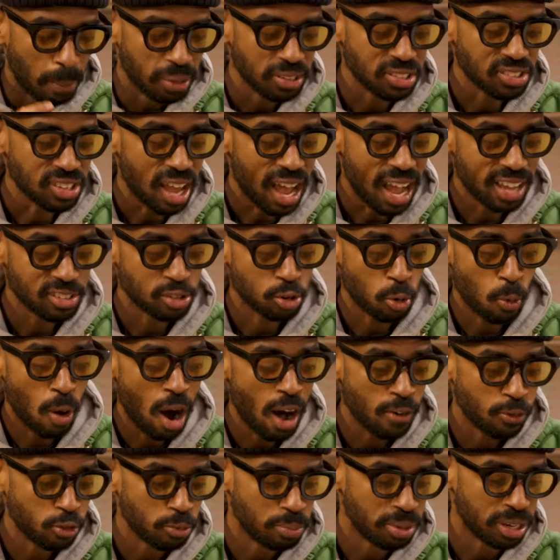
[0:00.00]
Besides the
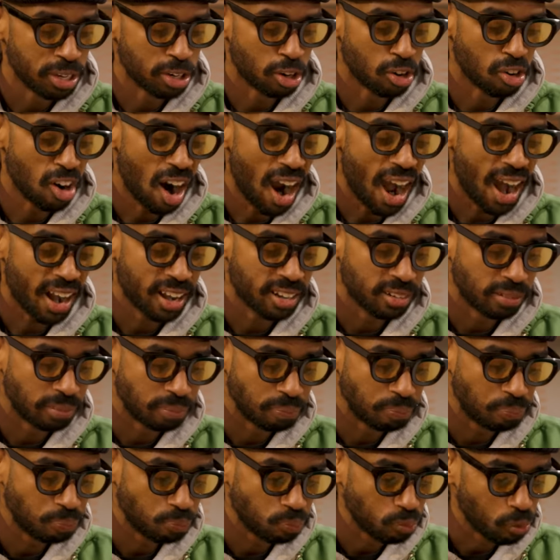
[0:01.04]
waffle being a rock,
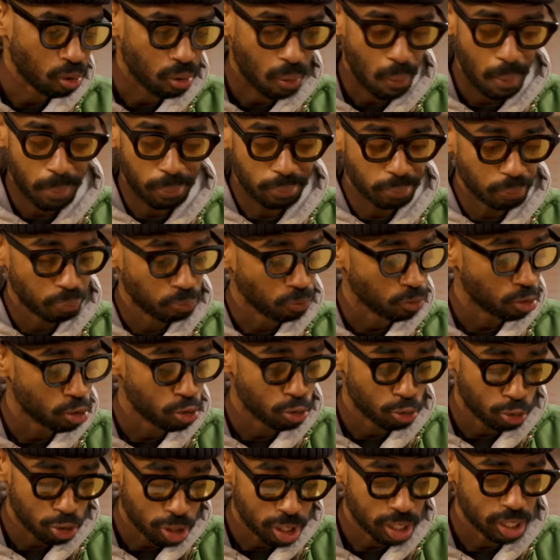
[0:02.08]
this
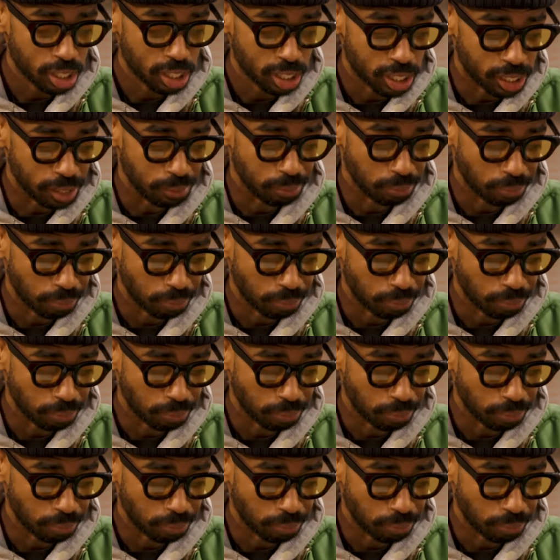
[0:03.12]
is really good.